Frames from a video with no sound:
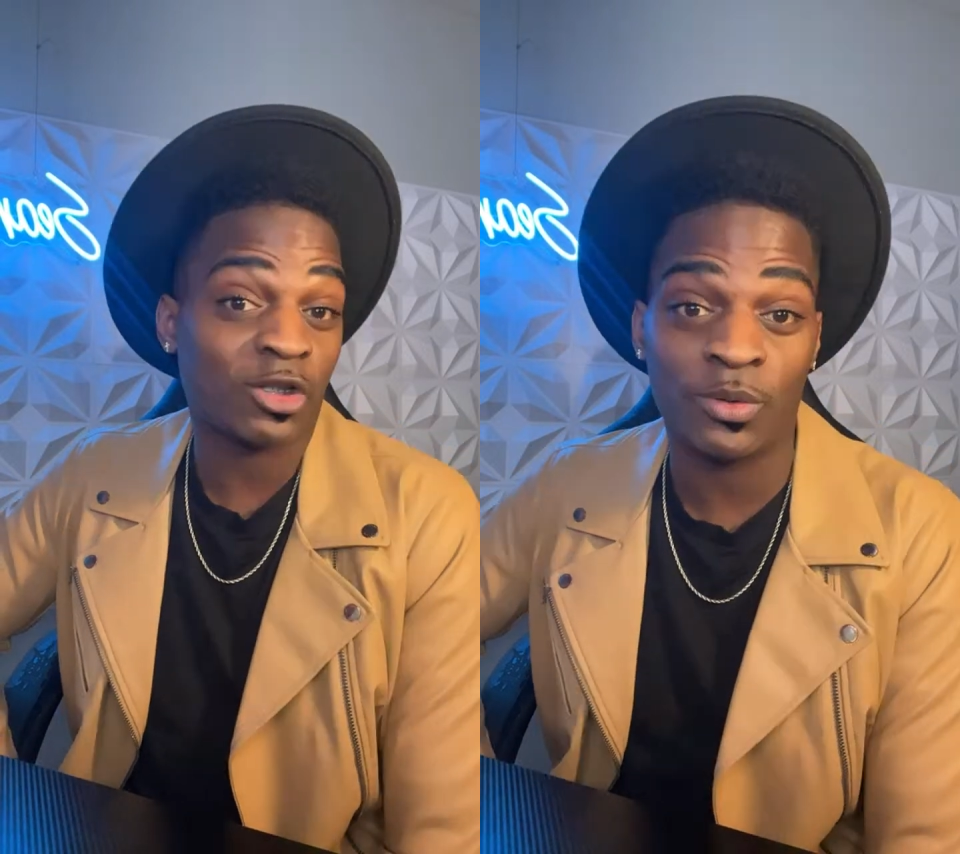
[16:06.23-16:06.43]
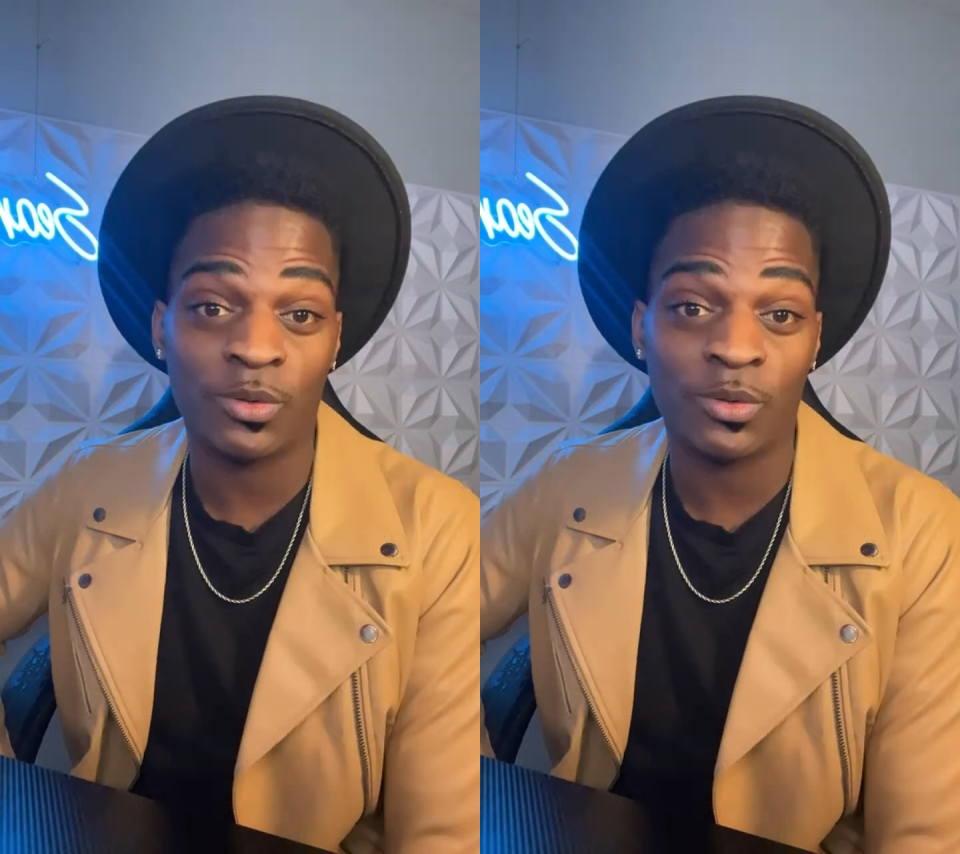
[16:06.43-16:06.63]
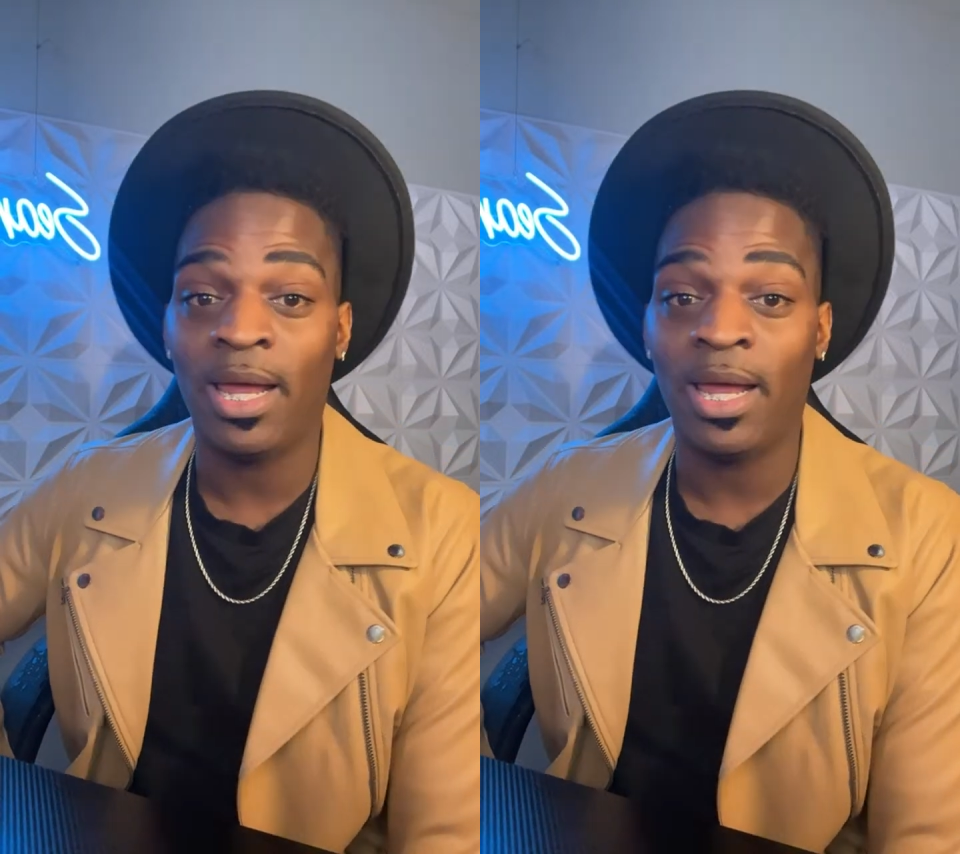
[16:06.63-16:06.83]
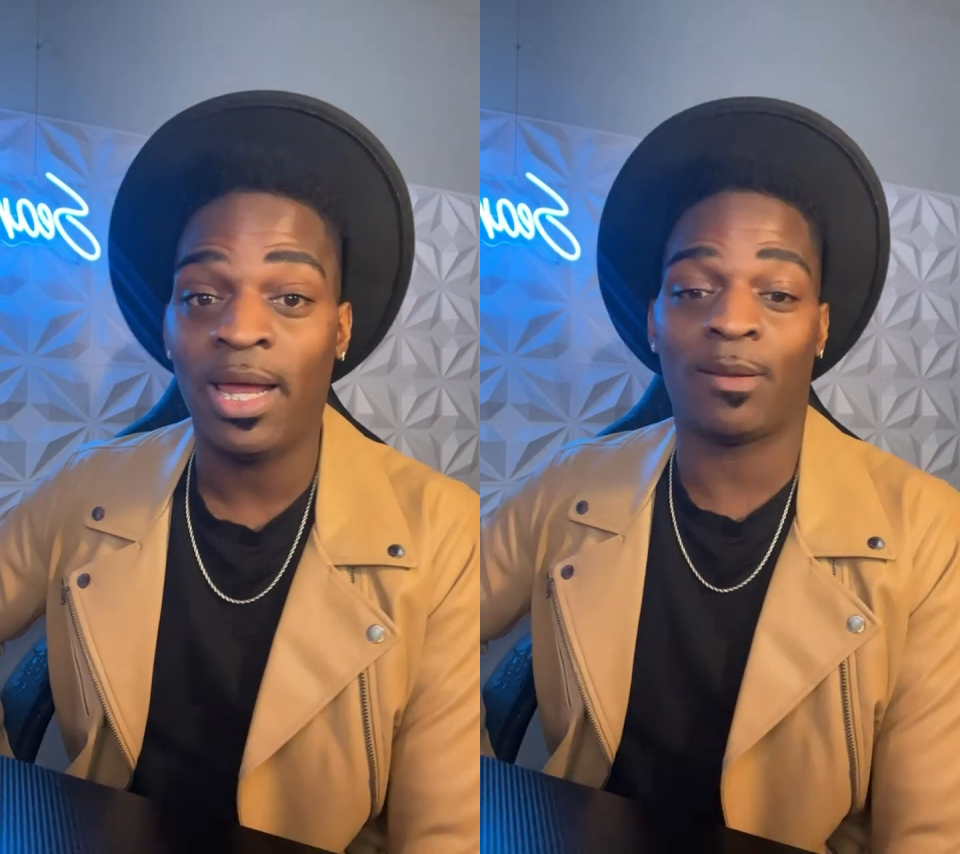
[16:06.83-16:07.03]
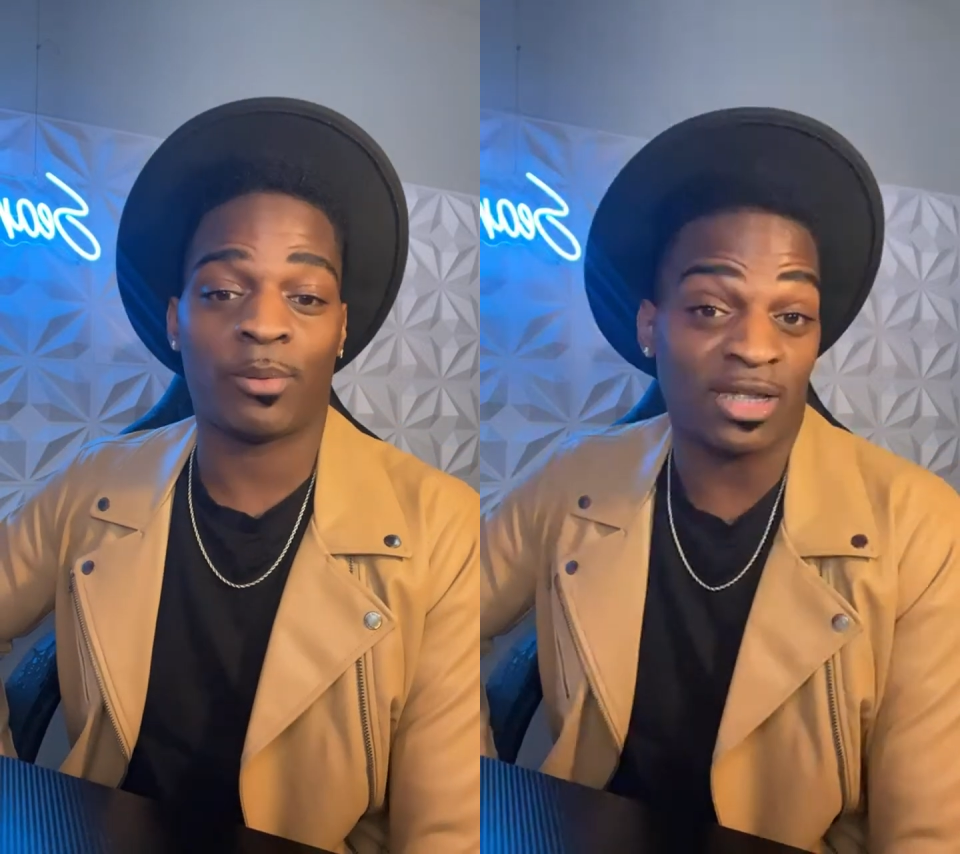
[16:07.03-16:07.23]
you
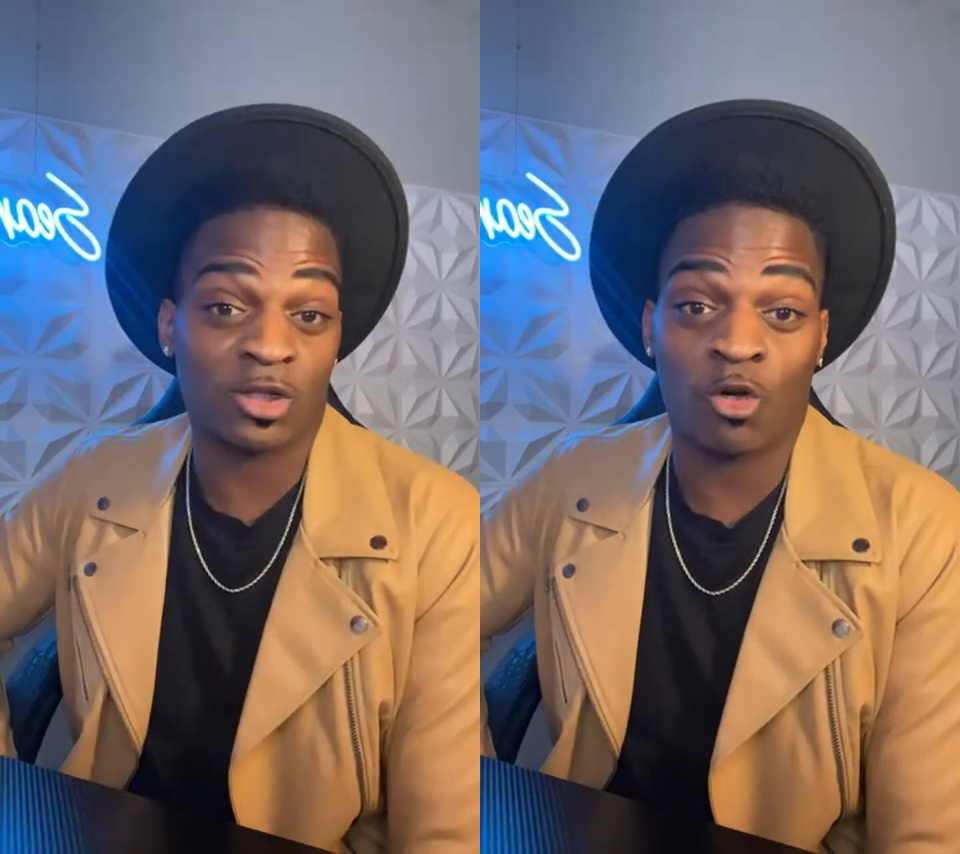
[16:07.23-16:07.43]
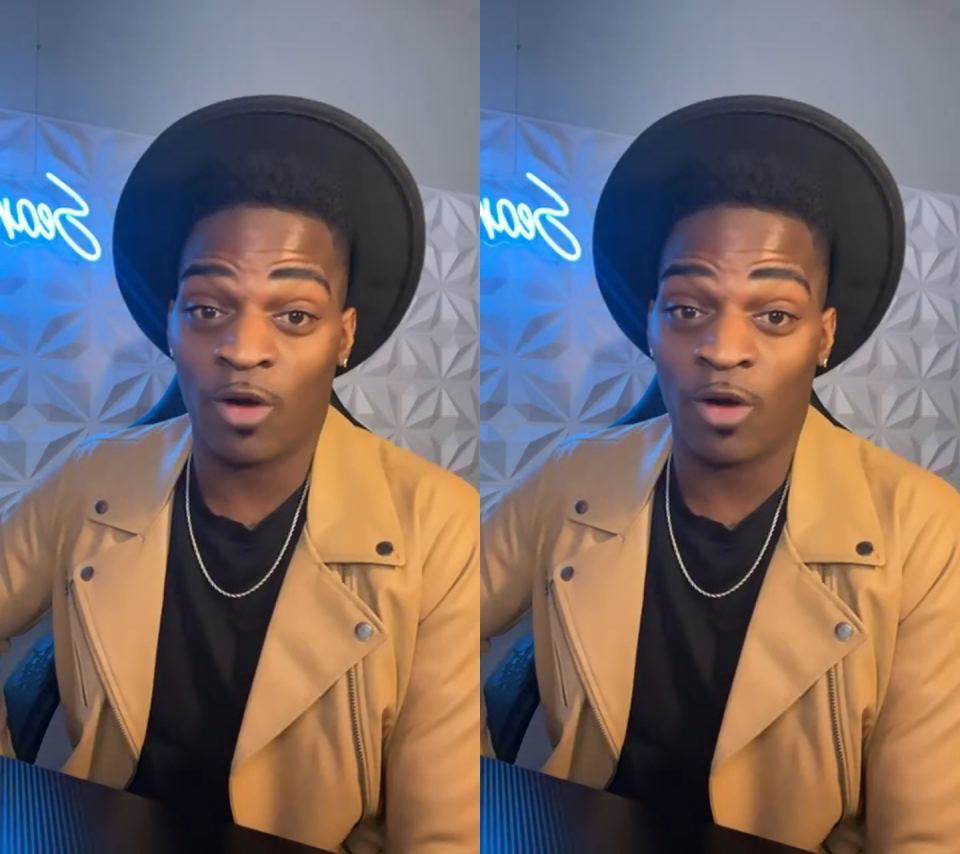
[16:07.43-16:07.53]
in the process.